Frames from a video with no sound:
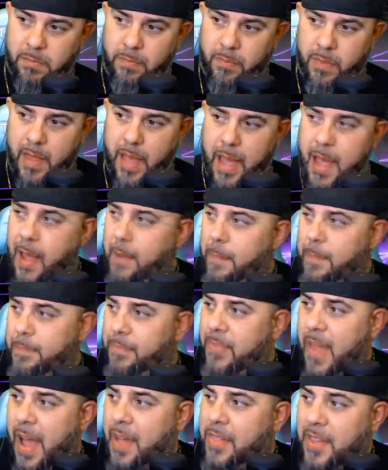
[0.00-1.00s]
I
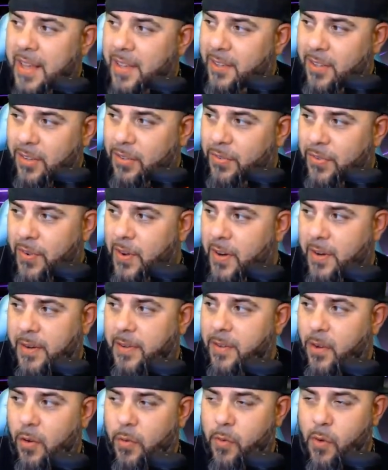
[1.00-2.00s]
think it's just fun.
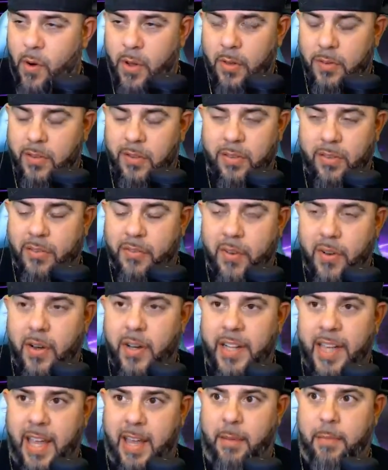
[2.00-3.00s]
Overall, it's just a fun
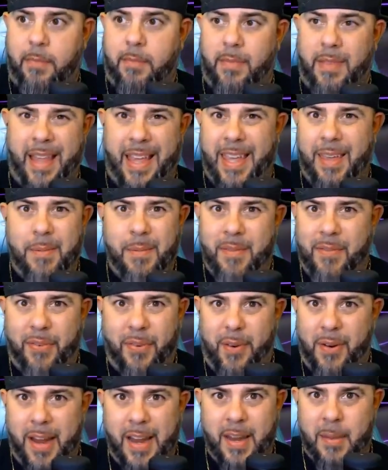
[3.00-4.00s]
game. Like even
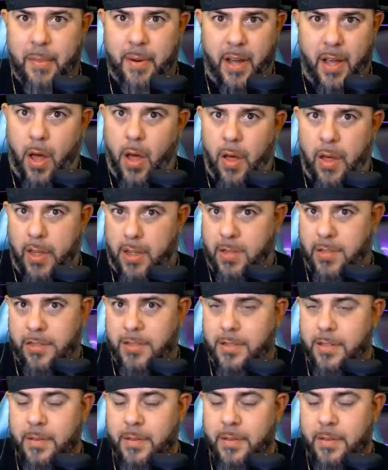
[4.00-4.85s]
for anybody, all ages.